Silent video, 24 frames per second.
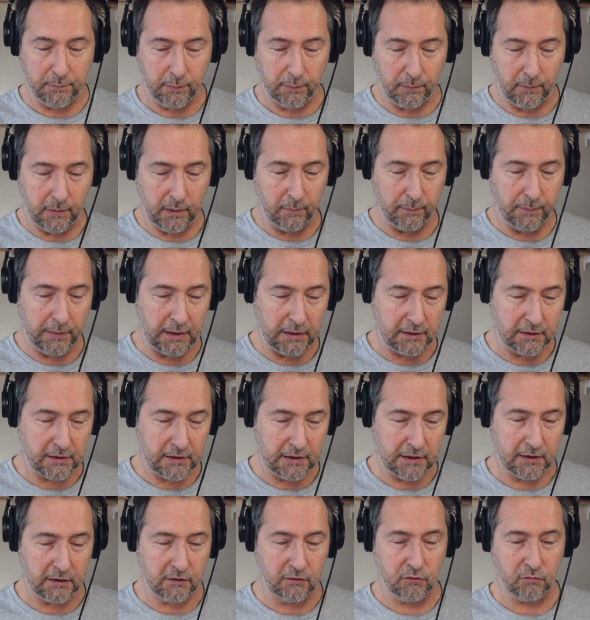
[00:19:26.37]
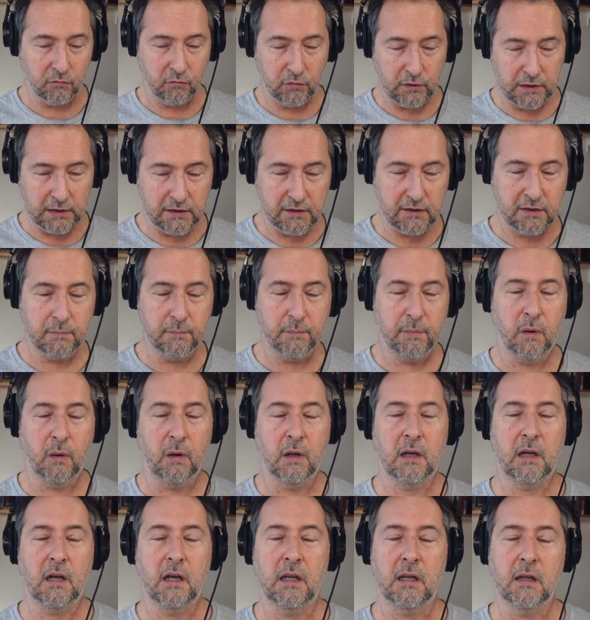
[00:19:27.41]
ability to read
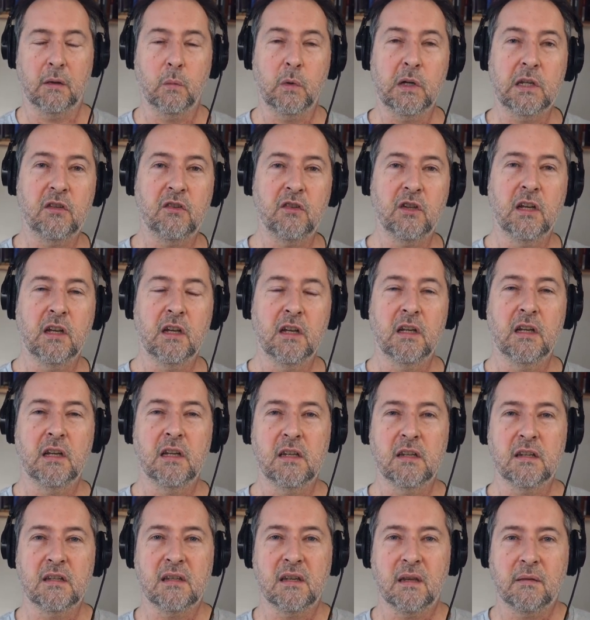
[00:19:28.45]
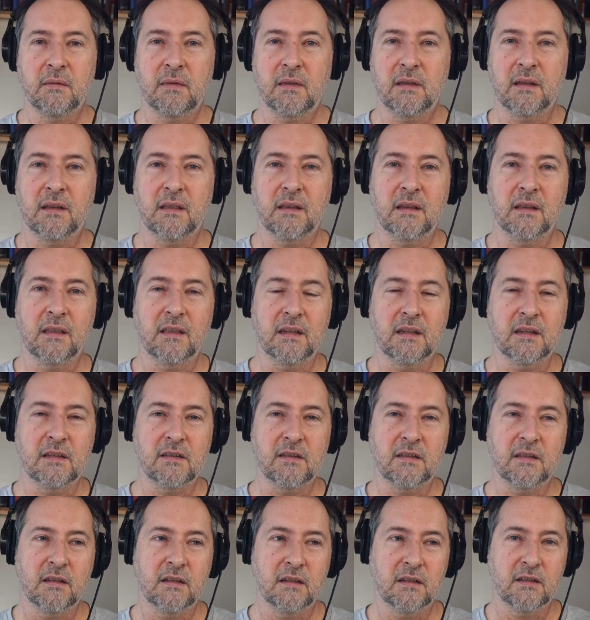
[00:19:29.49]
symbolically, which is something that
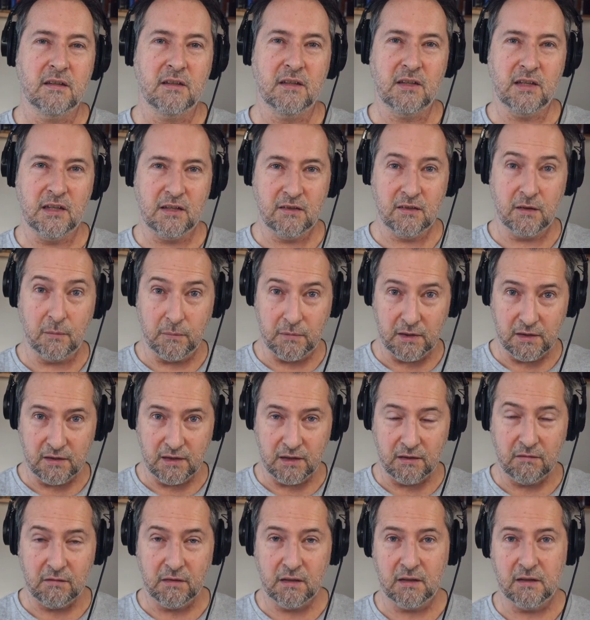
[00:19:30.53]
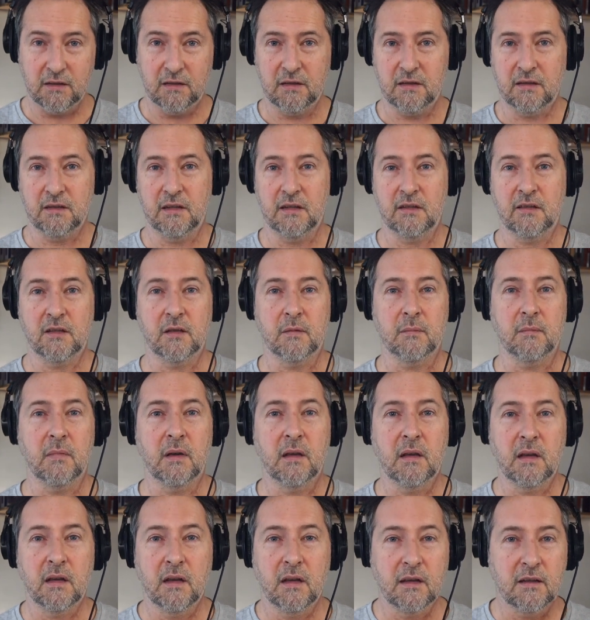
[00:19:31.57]
this system, materialistic system,
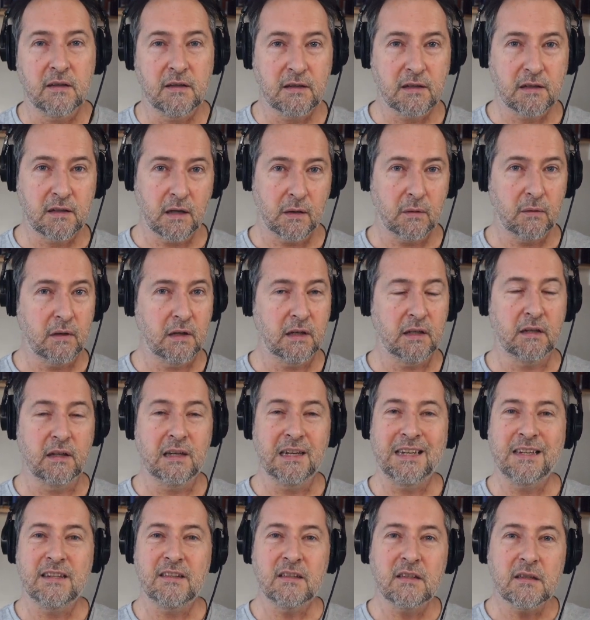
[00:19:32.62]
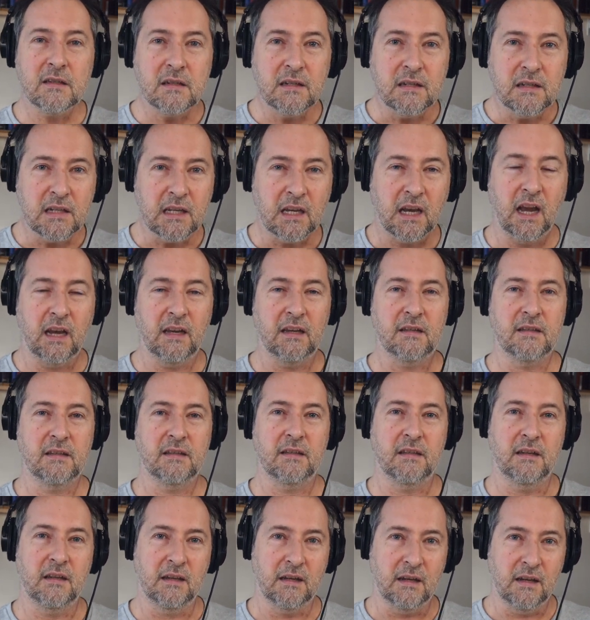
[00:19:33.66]
totally
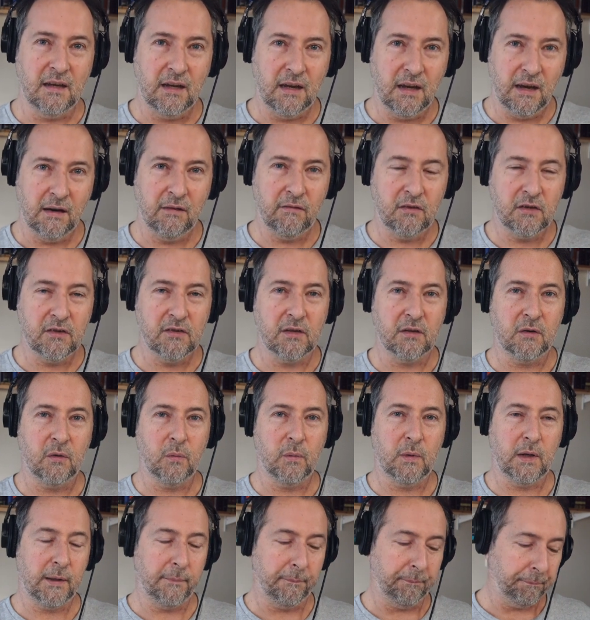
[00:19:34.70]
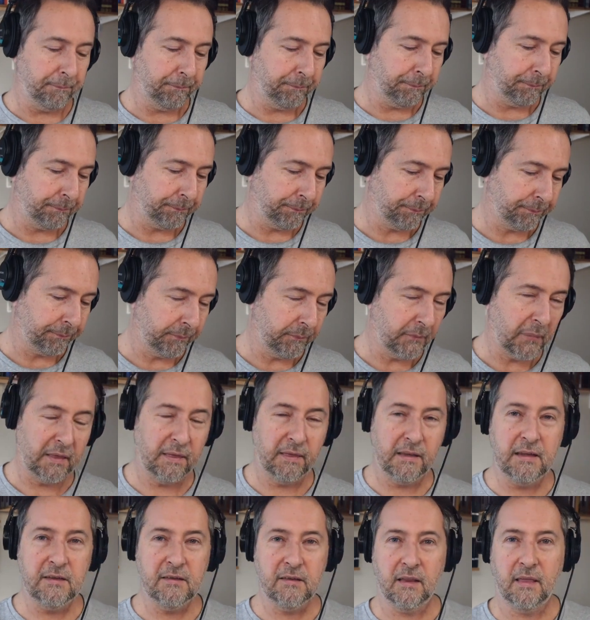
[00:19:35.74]
negates in every single way. But
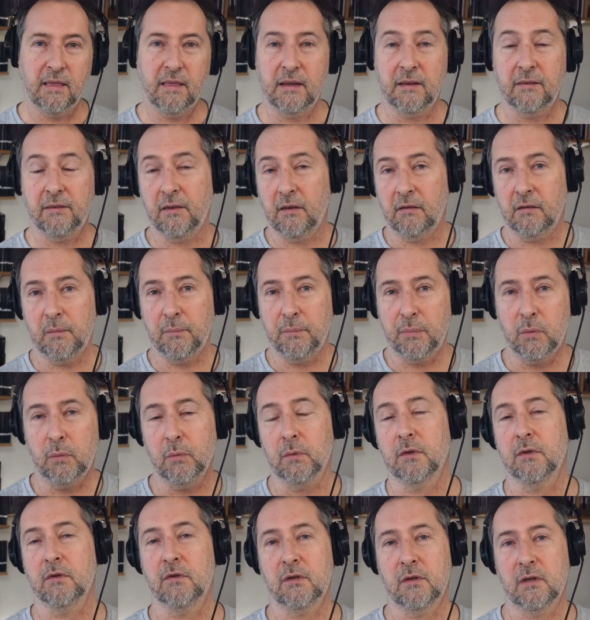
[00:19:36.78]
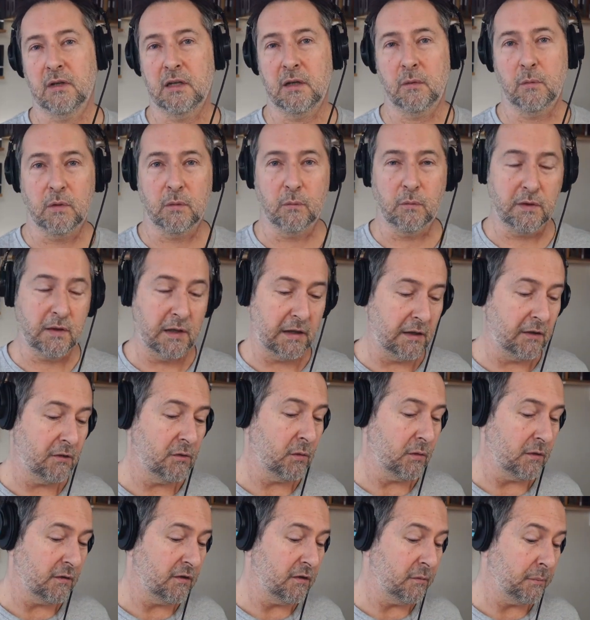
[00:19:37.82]
these are things that are important to anyone with any
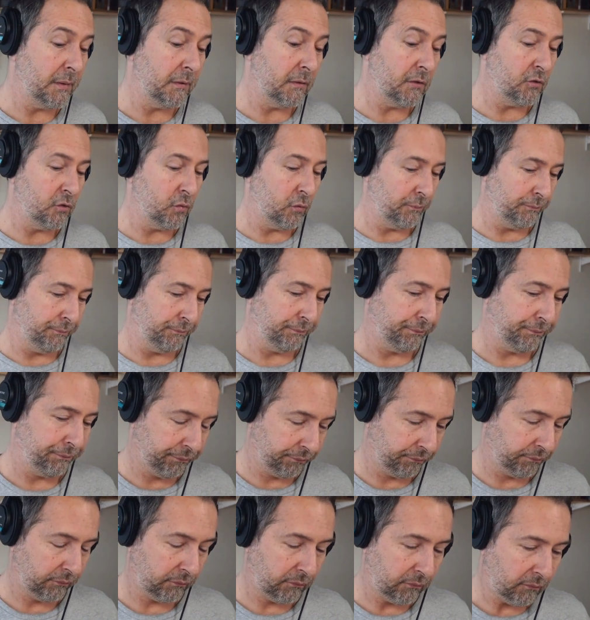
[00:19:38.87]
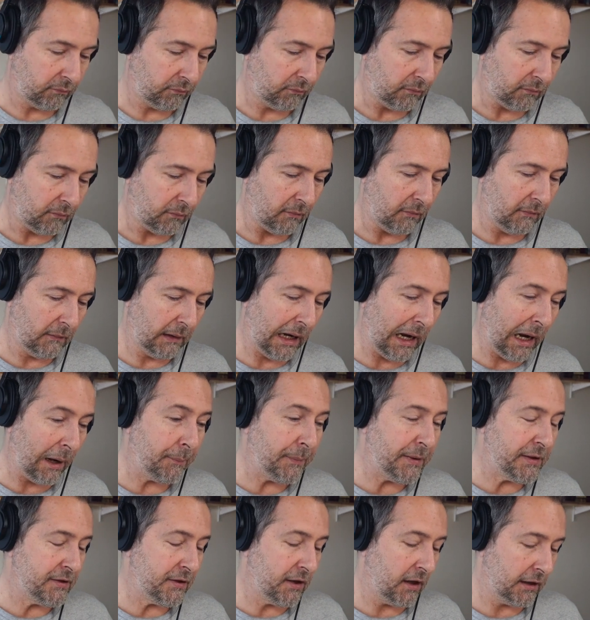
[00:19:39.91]
sort of spiritual
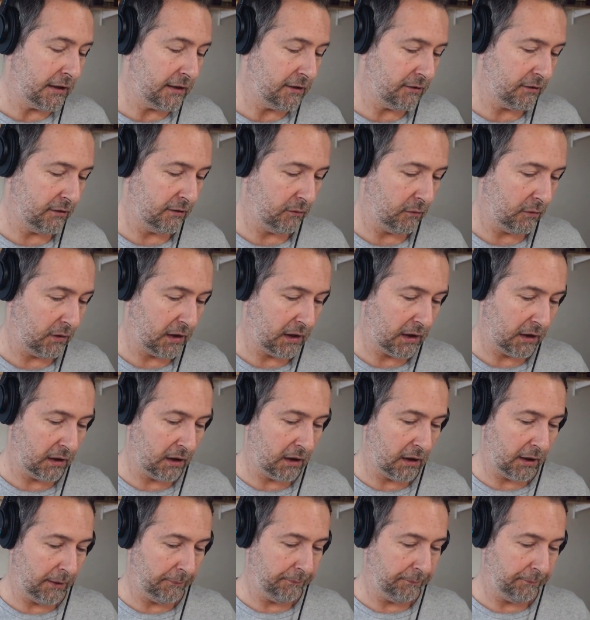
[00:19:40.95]
appetite or hunger.